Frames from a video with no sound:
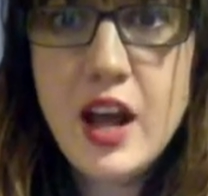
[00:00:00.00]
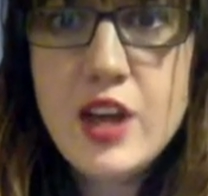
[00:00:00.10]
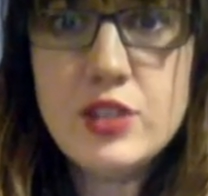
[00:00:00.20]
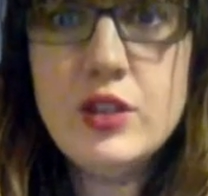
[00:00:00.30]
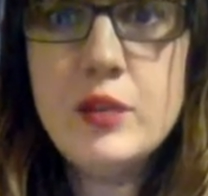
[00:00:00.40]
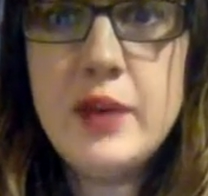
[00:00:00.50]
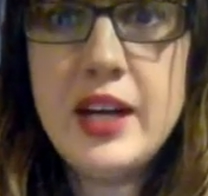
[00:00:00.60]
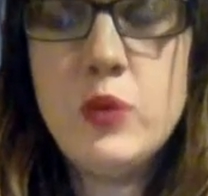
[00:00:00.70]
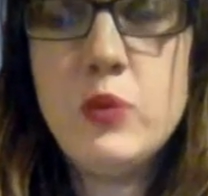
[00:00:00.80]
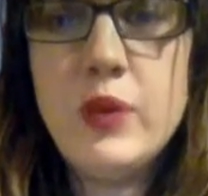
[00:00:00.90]
So no
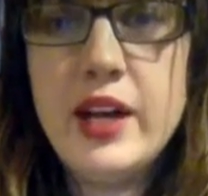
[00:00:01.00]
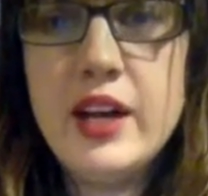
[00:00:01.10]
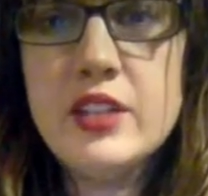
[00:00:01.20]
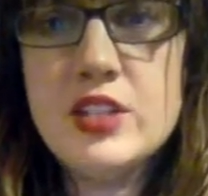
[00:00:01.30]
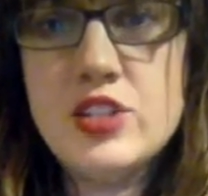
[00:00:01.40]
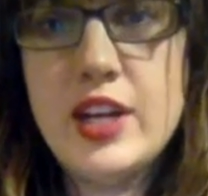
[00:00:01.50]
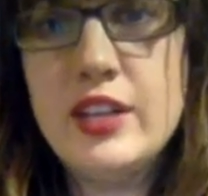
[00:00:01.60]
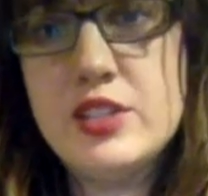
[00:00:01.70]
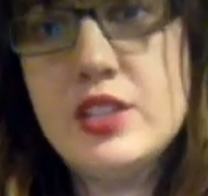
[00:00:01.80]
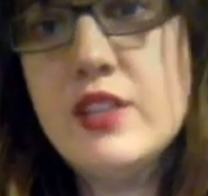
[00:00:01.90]
matter where this
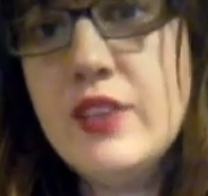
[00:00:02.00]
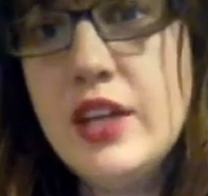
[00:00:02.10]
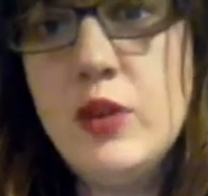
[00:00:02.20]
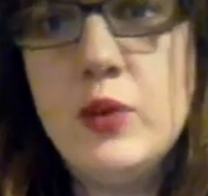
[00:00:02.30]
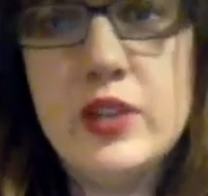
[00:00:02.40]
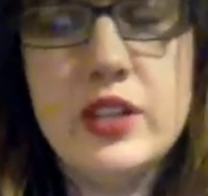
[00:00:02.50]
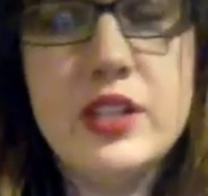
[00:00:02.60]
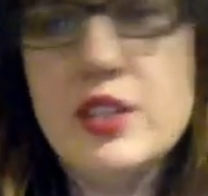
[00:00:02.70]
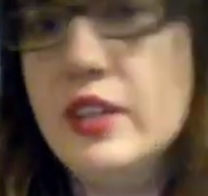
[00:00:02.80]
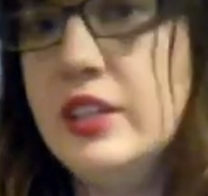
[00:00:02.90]
child is living, whether
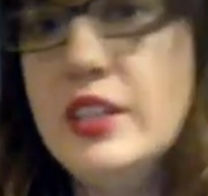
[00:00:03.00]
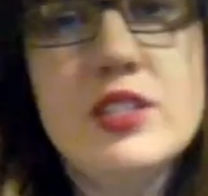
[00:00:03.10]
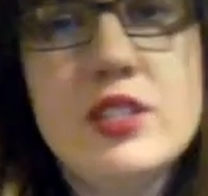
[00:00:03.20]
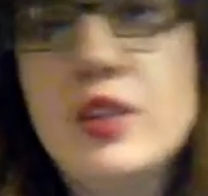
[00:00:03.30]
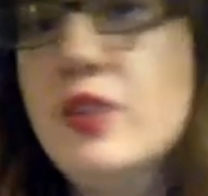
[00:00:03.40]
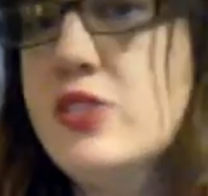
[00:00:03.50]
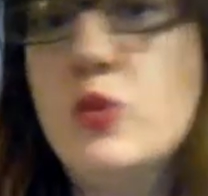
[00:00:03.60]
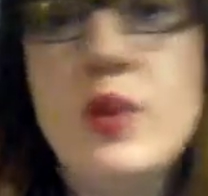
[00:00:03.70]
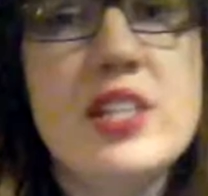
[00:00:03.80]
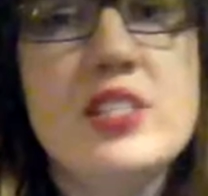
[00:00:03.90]
he's on the East Coast, the
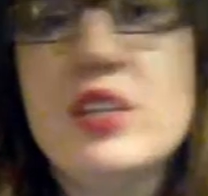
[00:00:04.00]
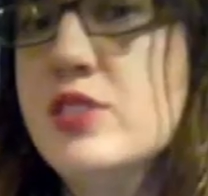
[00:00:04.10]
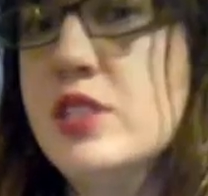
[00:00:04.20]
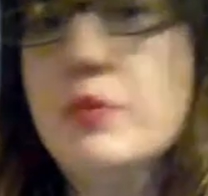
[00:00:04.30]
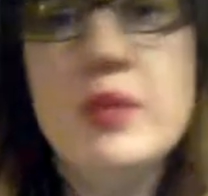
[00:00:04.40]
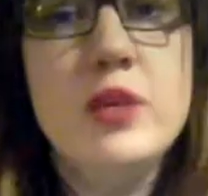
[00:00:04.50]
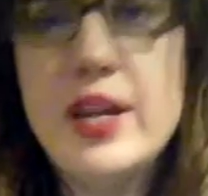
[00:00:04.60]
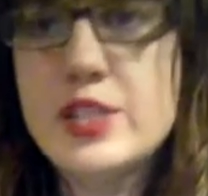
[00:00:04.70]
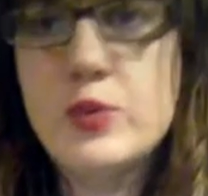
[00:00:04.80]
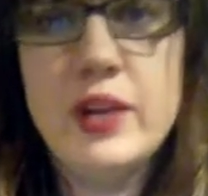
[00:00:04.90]
West Coast, the
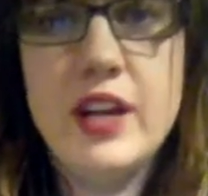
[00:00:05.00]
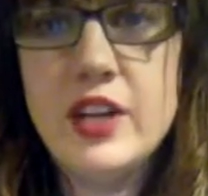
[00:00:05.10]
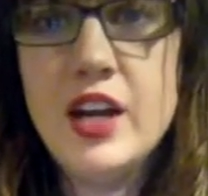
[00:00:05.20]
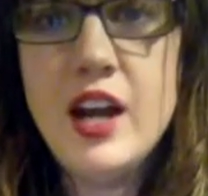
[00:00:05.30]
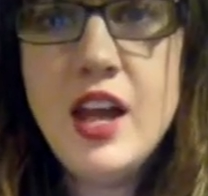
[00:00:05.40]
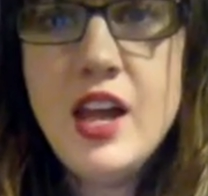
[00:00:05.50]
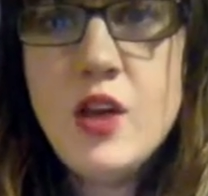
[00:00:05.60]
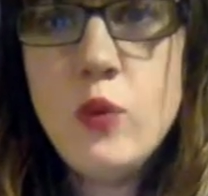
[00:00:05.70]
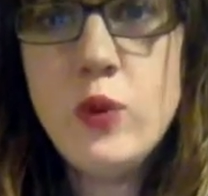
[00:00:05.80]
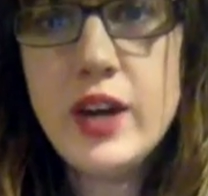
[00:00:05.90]
Midwest, whatever,
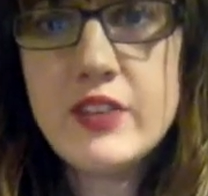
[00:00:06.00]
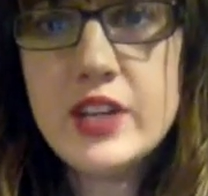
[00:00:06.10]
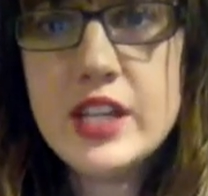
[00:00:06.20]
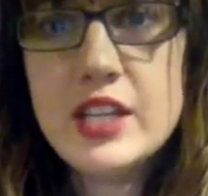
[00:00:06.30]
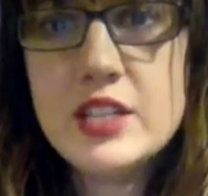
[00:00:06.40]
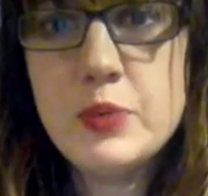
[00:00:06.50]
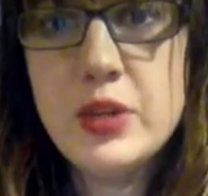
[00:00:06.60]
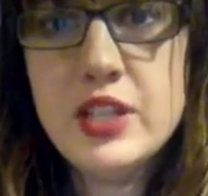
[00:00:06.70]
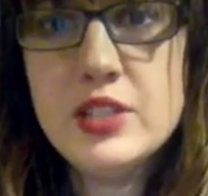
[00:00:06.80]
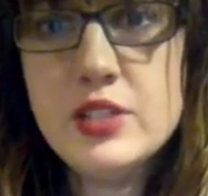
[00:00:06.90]
wherever he is
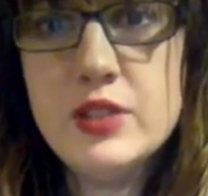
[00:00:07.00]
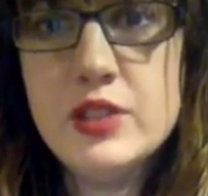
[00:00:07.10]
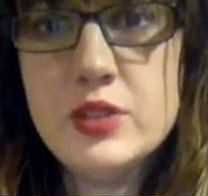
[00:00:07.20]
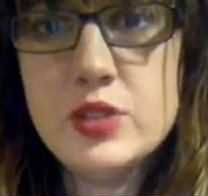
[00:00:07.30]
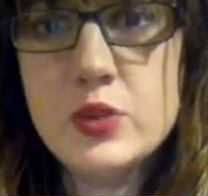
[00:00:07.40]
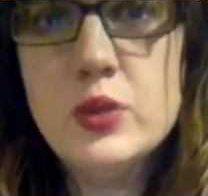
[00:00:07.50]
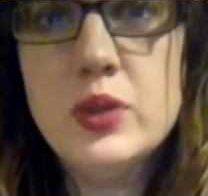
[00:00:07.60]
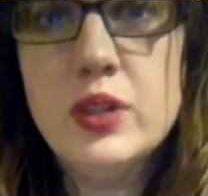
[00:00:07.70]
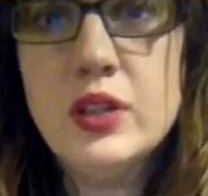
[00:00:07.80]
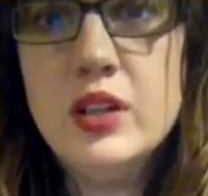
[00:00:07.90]
put into a new
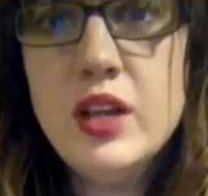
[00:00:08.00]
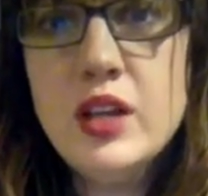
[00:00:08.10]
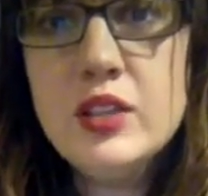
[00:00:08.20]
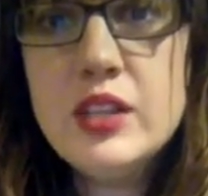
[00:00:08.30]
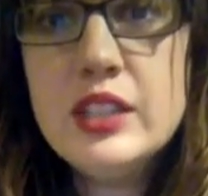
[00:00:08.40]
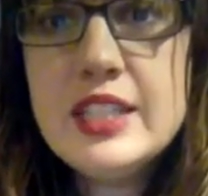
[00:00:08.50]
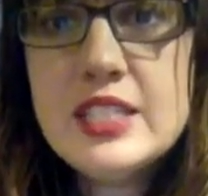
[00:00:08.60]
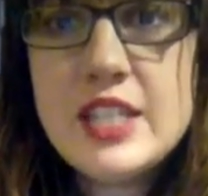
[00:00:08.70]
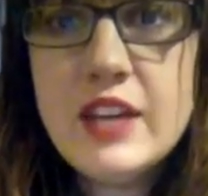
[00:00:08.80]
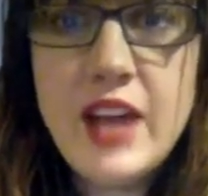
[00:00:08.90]
school, he'll at
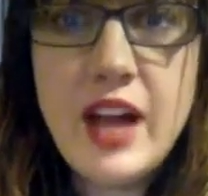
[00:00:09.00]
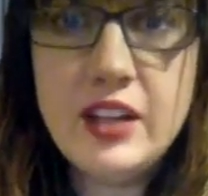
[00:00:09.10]
least have that